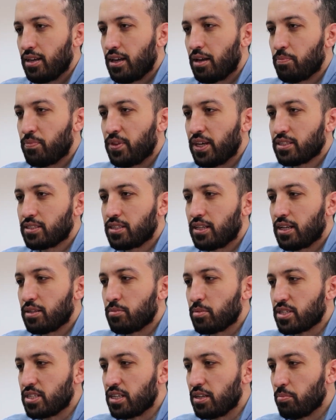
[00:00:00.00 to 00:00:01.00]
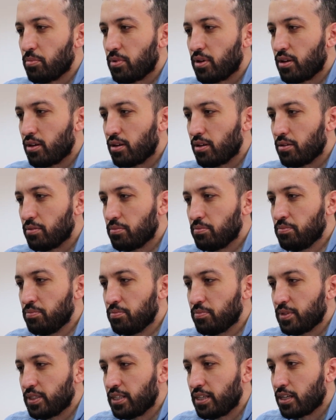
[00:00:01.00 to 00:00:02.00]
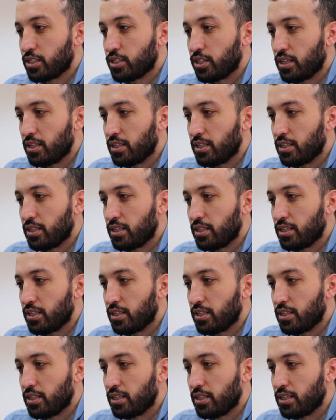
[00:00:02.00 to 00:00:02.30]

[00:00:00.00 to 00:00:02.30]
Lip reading: Yep, thanks a lot, Maxim. Actually,